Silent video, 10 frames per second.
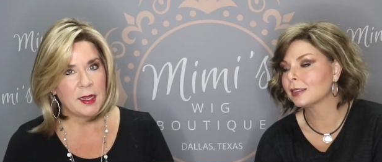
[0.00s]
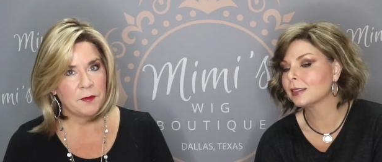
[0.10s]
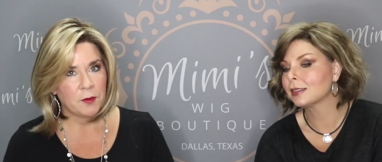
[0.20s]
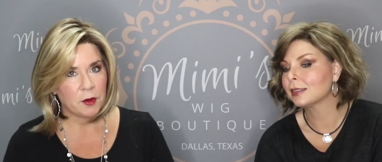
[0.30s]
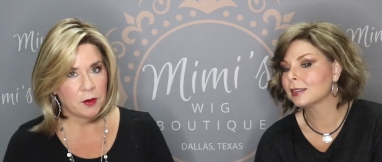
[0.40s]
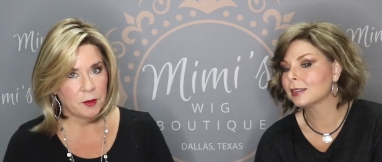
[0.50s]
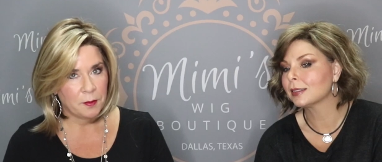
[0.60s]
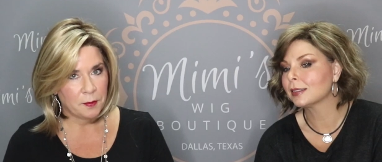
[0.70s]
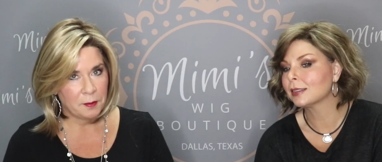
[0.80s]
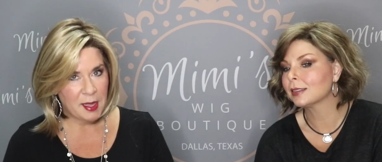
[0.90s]
Speaker 1: for
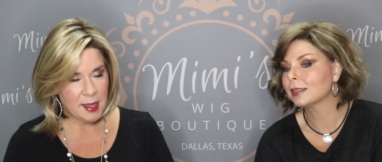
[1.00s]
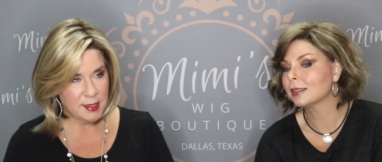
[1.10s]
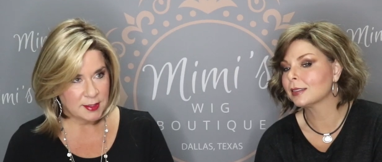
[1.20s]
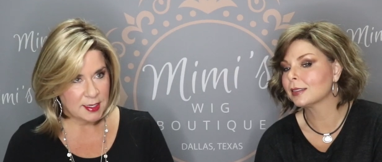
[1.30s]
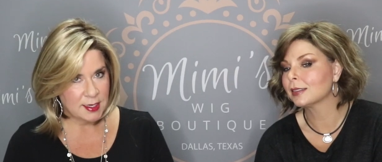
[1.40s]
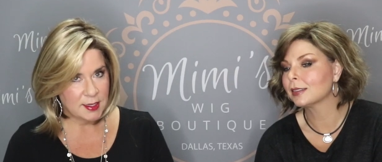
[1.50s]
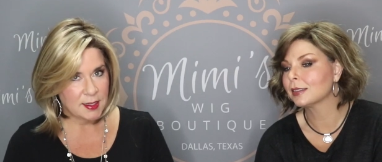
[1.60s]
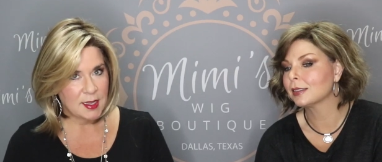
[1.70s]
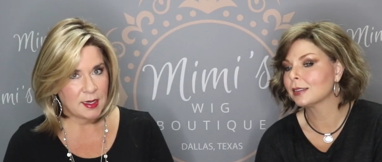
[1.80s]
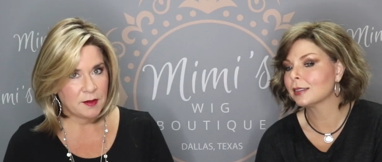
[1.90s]
May eighteenth,
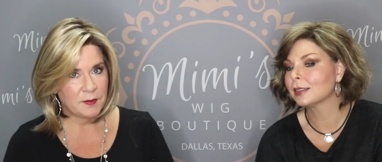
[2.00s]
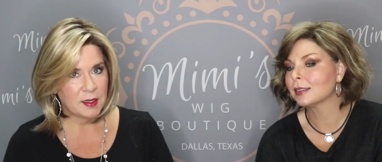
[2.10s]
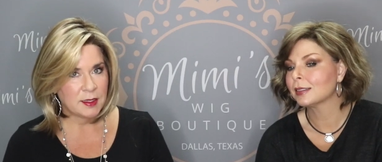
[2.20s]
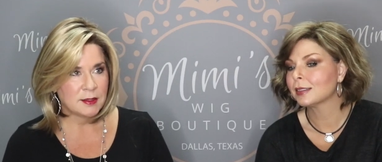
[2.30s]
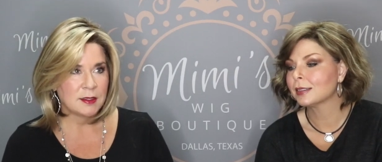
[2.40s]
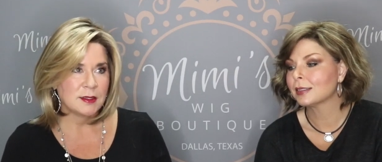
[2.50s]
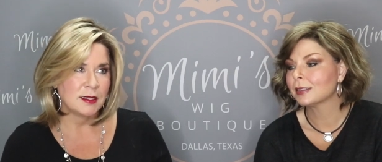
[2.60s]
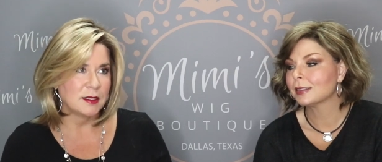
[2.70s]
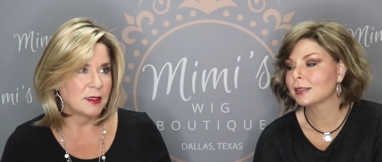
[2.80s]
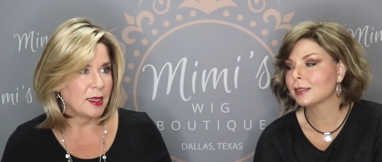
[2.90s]
and if it gets
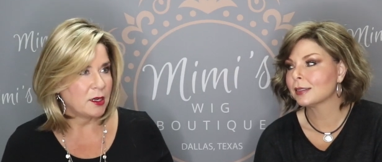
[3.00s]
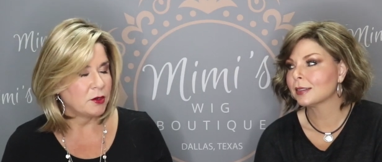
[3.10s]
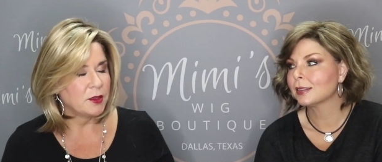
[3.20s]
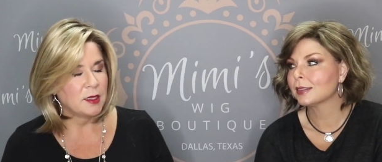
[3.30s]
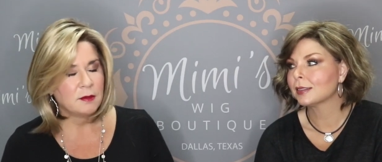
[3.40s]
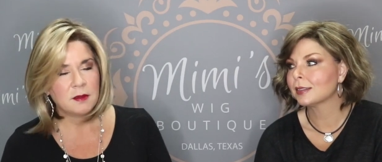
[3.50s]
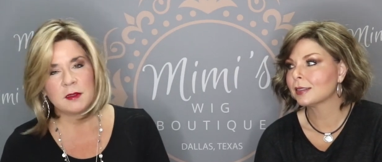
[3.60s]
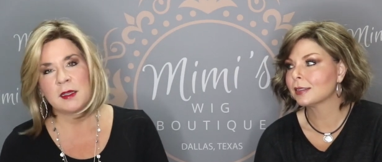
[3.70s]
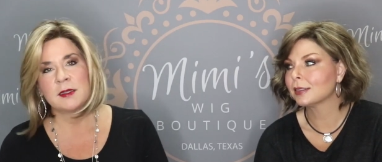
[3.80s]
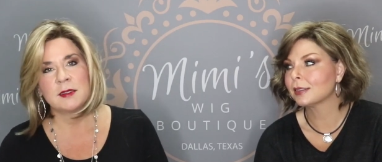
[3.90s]
extended later, then
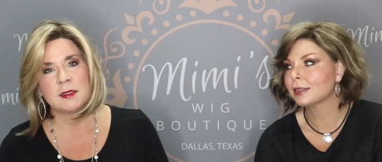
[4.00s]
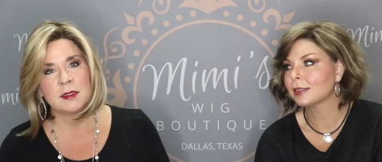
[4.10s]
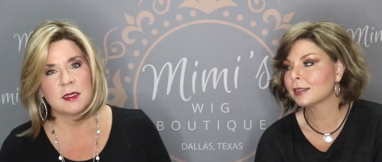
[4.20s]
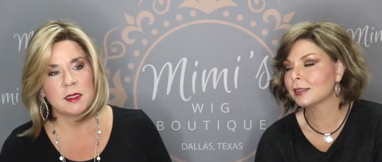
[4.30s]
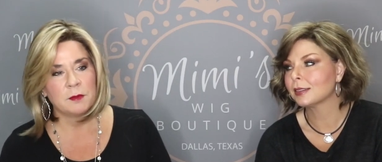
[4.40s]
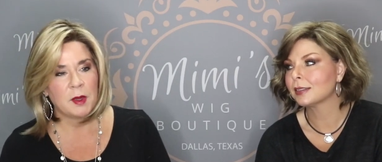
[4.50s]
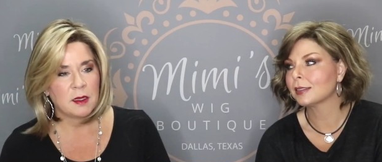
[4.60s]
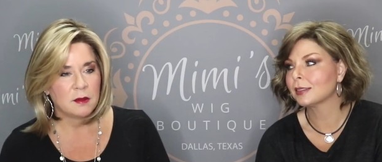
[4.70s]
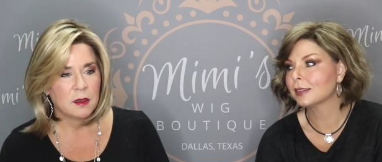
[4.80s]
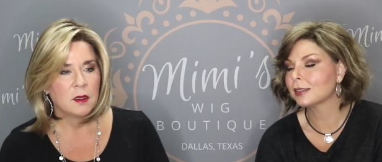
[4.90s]
it gets extended, but
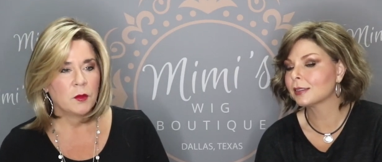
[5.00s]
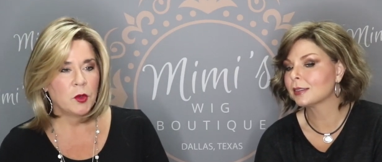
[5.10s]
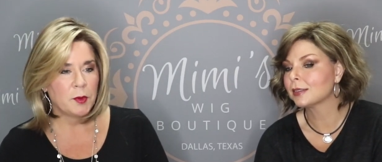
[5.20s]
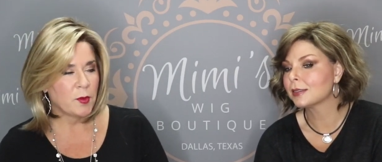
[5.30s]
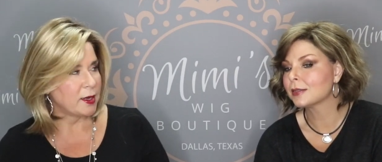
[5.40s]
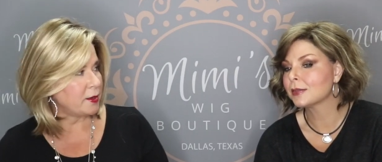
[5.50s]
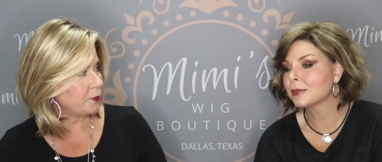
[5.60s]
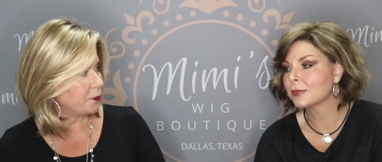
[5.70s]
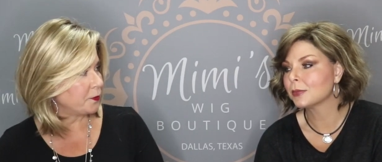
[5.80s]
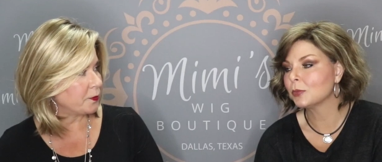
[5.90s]
we'll be ready.
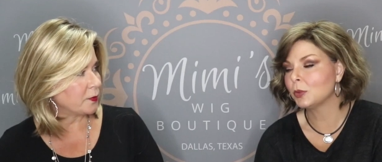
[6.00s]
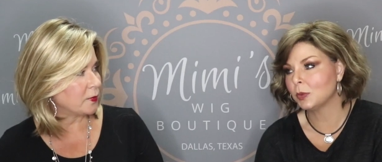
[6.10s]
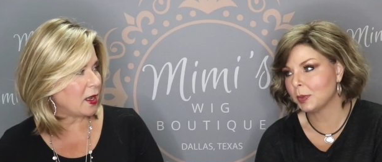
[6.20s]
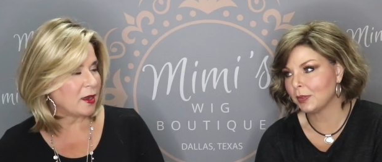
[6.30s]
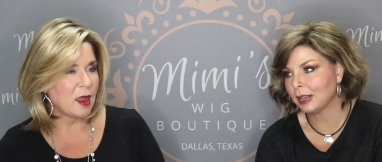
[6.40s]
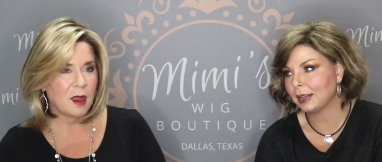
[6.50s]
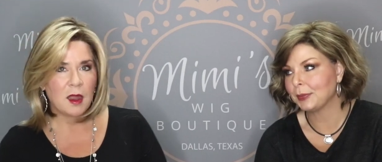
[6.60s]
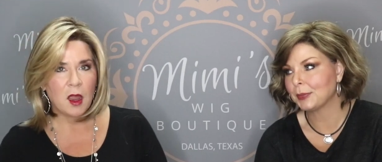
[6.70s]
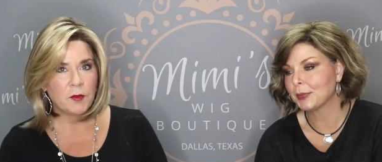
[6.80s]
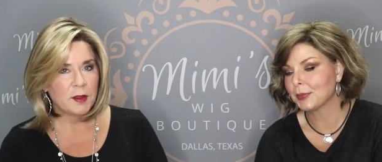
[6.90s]
Speaker 2: We
Speaker 1: will be and ready.
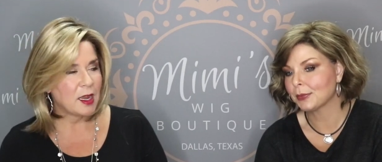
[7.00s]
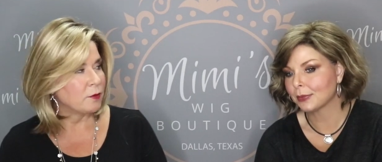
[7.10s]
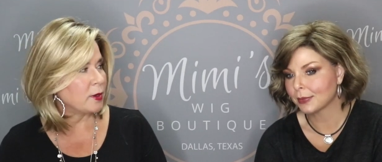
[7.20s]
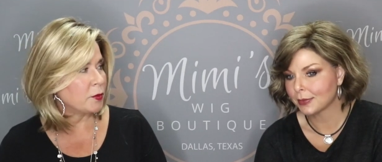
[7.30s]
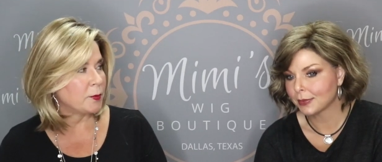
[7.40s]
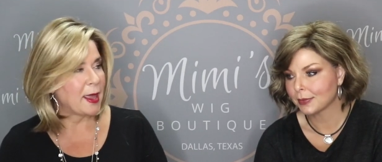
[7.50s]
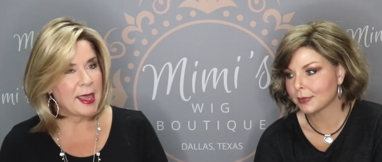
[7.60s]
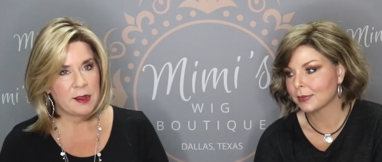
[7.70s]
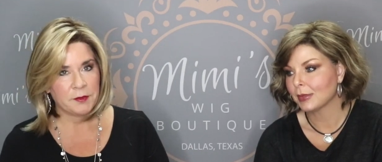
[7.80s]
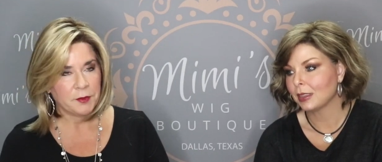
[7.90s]
Hopefully everybody will
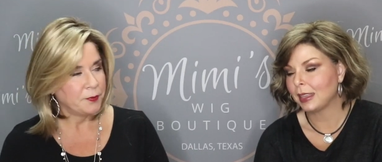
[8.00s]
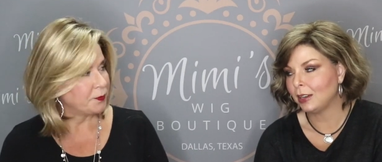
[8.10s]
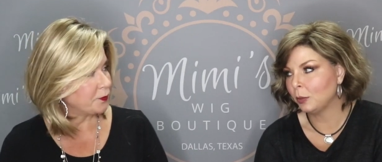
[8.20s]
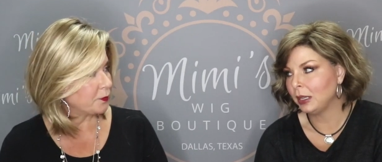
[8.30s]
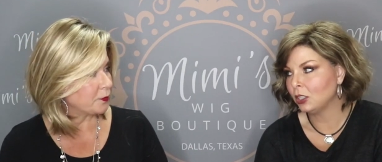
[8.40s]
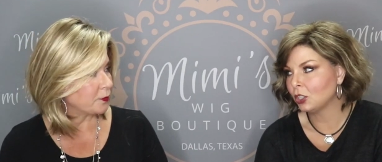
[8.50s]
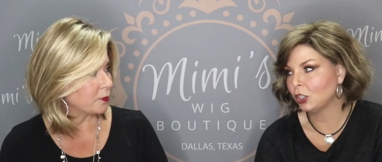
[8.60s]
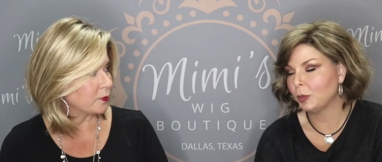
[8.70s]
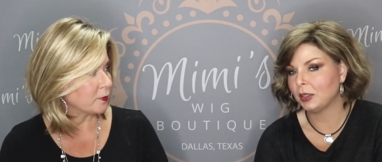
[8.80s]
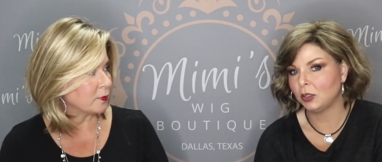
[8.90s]
behave.
Speaker 2: That don't mean just show
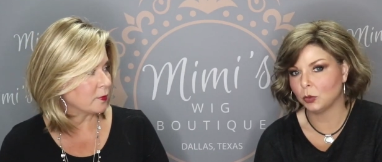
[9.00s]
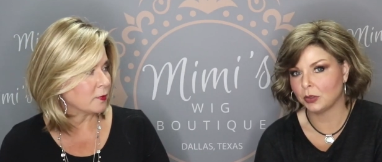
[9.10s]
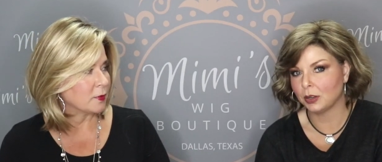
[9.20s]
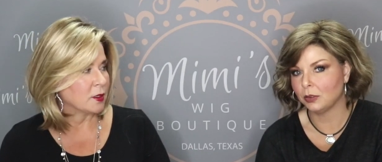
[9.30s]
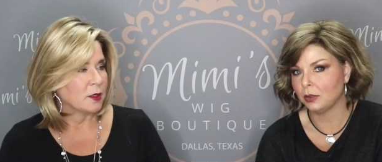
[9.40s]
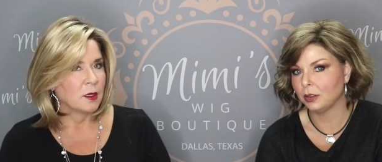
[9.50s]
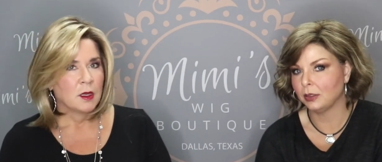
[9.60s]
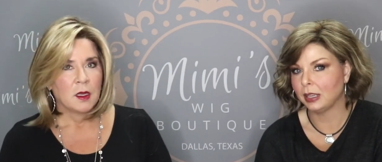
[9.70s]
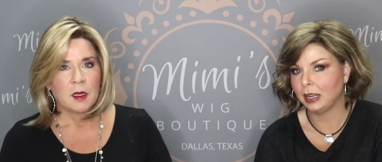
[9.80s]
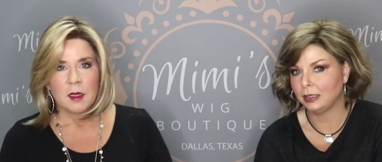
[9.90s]
up at the door there on, on
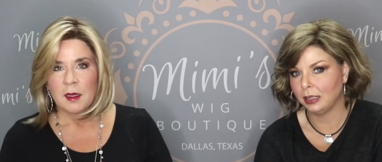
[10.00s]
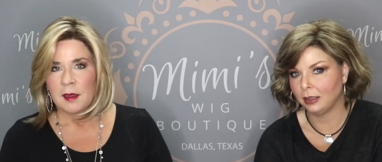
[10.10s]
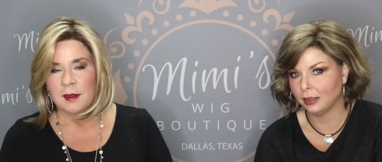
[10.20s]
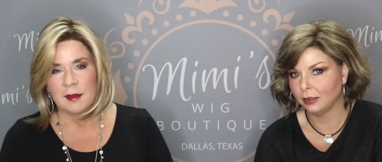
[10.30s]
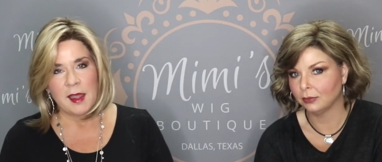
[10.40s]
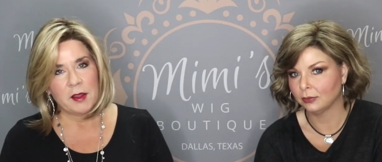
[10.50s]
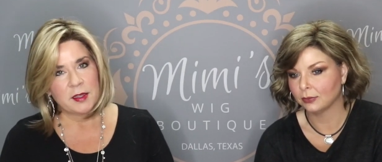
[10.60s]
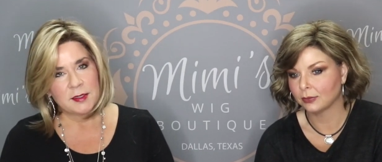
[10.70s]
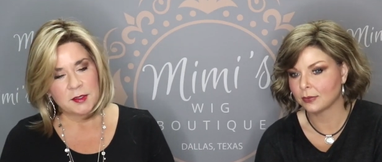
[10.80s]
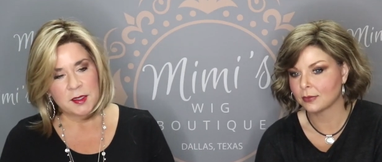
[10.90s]
the eighteenth.
Speaker 1: No,
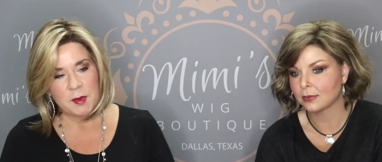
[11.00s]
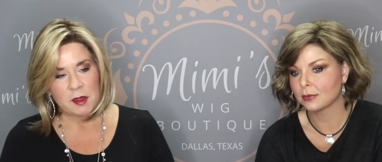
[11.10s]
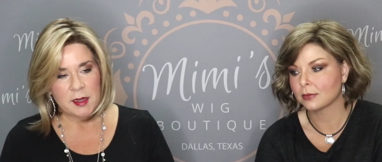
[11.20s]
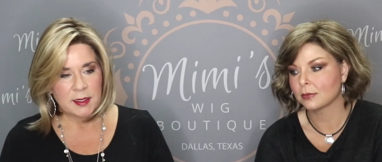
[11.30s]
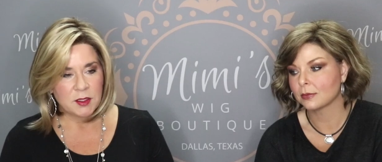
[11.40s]
because there's going to be all kinds of